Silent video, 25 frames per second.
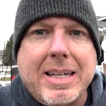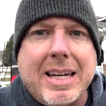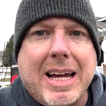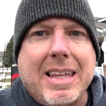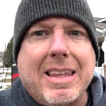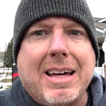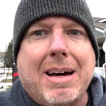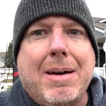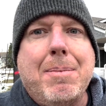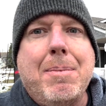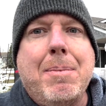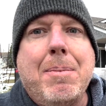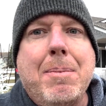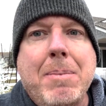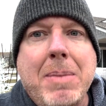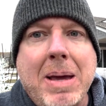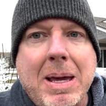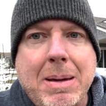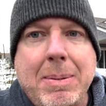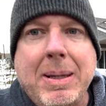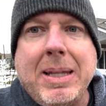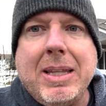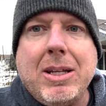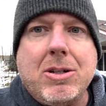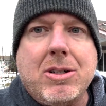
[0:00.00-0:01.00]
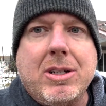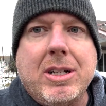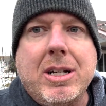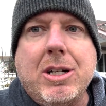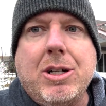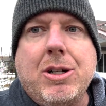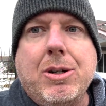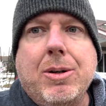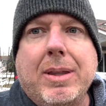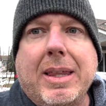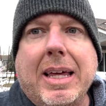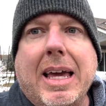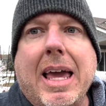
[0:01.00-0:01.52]
I thought maybe there's an
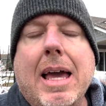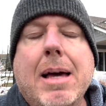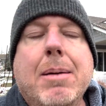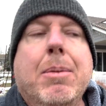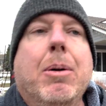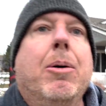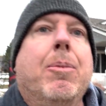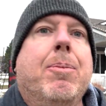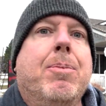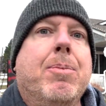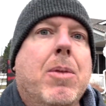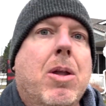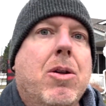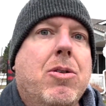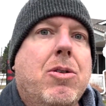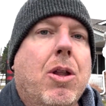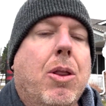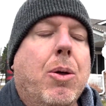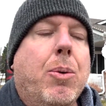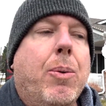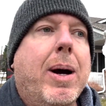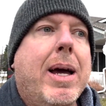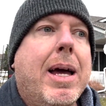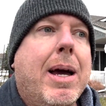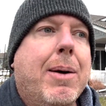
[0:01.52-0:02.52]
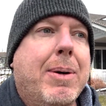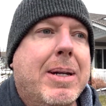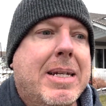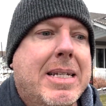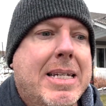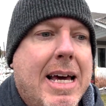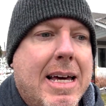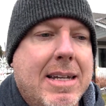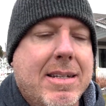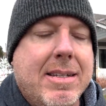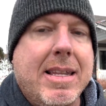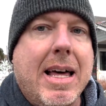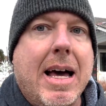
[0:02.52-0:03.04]
issue with the cable. So the way I would
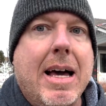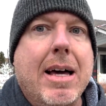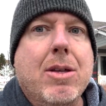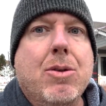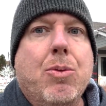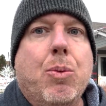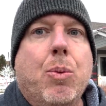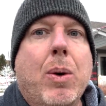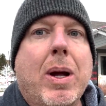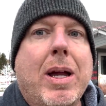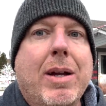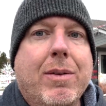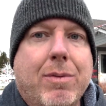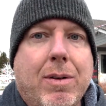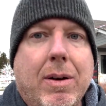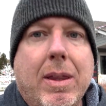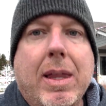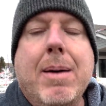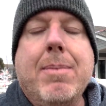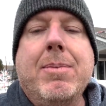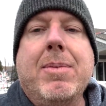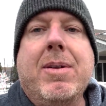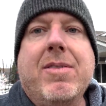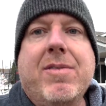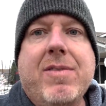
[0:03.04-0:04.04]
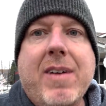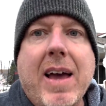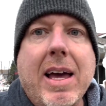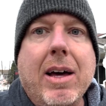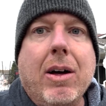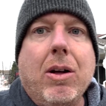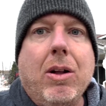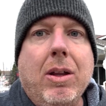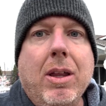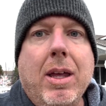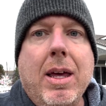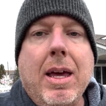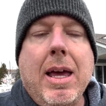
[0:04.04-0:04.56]
test that is wait for them to
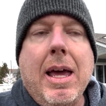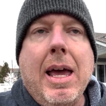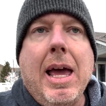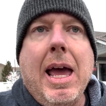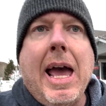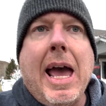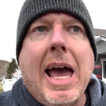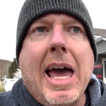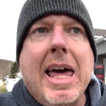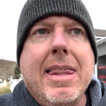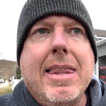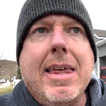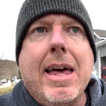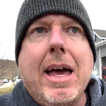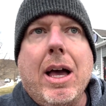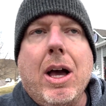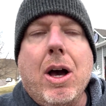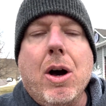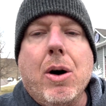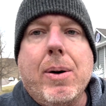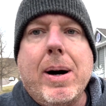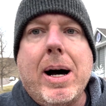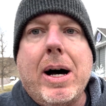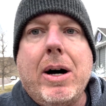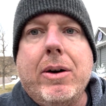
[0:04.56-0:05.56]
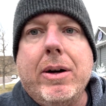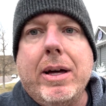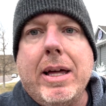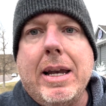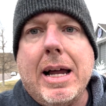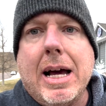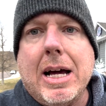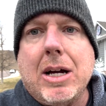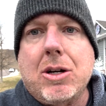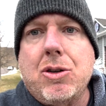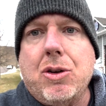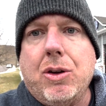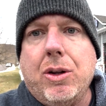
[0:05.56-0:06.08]
fail and then go out and
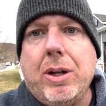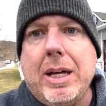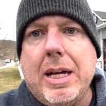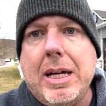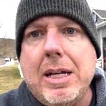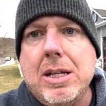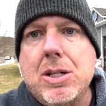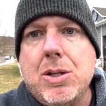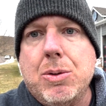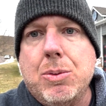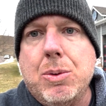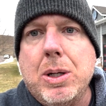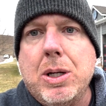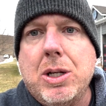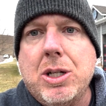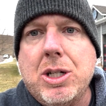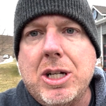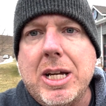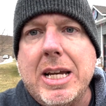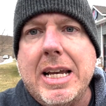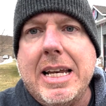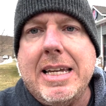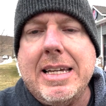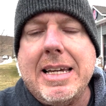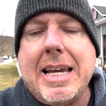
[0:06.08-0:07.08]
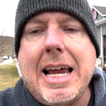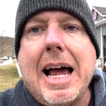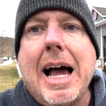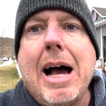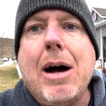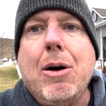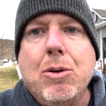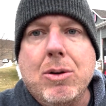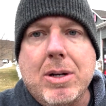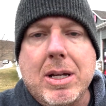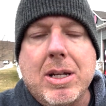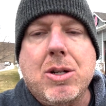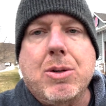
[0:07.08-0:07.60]
actually switch it
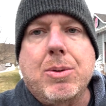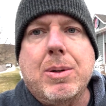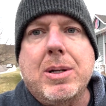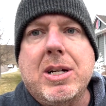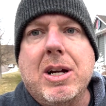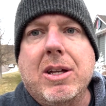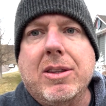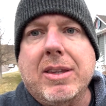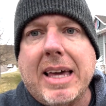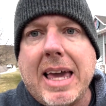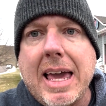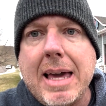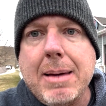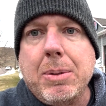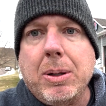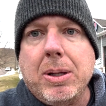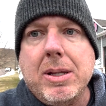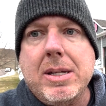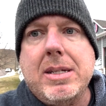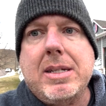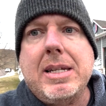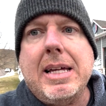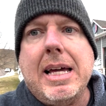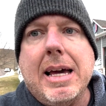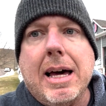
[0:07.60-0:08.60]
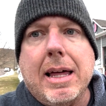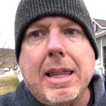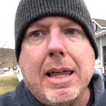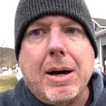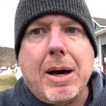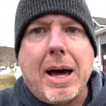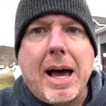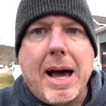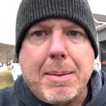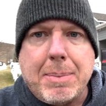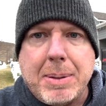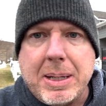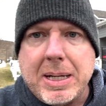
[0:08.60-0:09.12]
out and switch out the cable and see how that
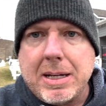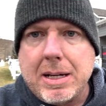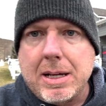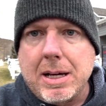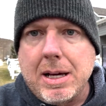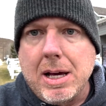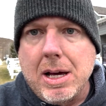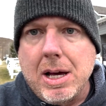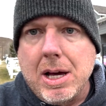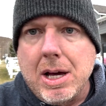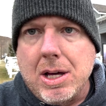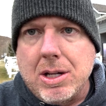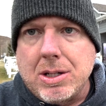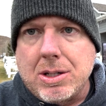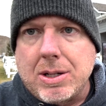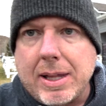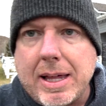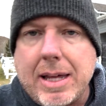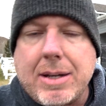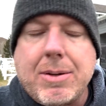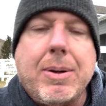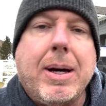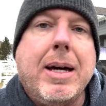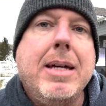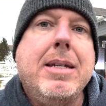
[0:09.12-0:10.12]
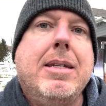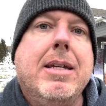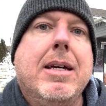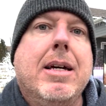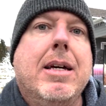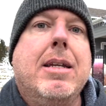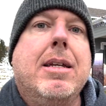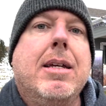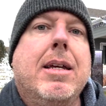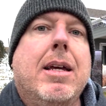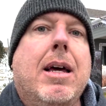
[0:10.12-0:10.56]
happened. So that's what I did